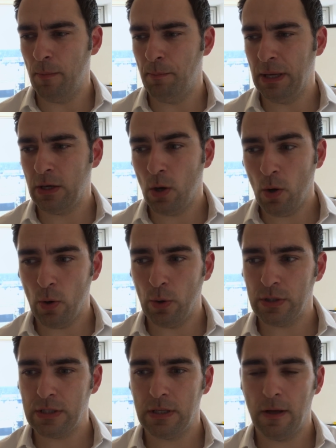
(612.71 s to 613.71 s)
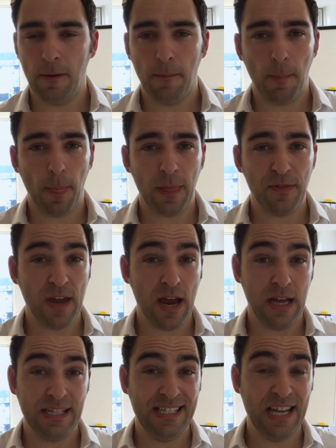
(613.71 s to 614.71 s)
because there
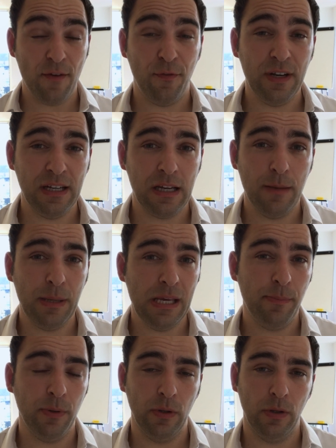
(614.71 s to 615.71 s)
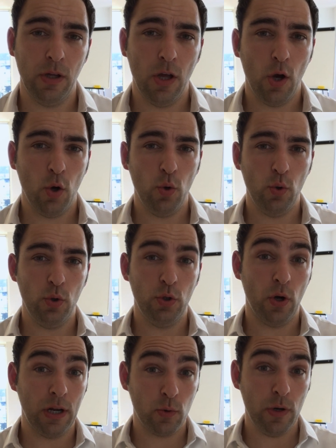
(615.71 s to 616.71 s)
are definitely people who
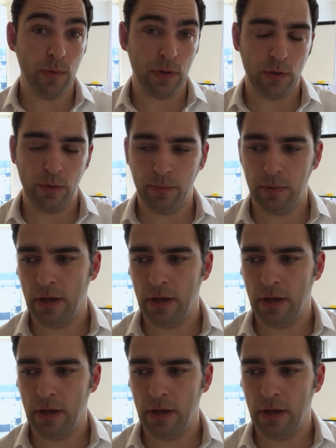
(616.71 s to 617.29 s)
don't agree with you.